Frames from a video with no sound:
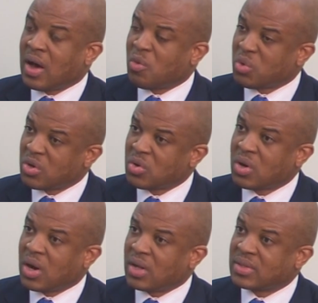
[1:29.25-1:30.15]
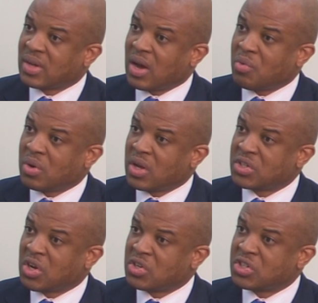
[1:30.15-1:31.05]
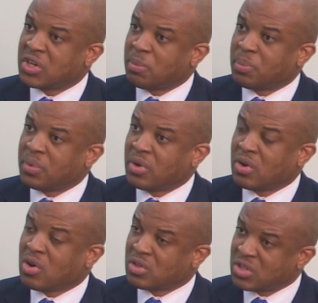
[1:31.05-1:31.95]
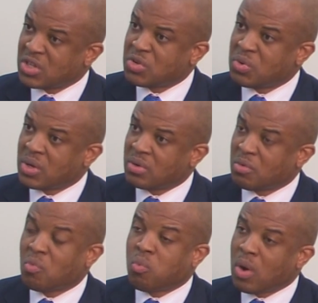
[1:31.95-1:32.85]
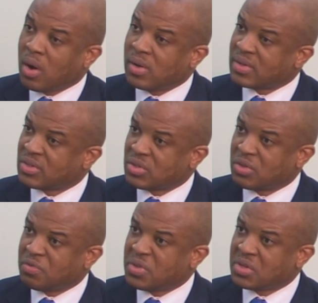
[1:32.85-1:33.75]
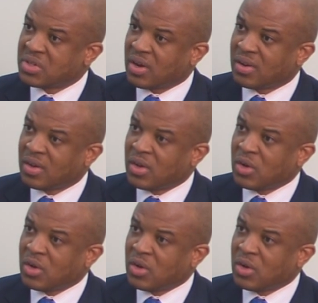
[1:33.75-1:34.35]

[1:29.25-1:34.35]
and we look at our relationship continuing well into the future.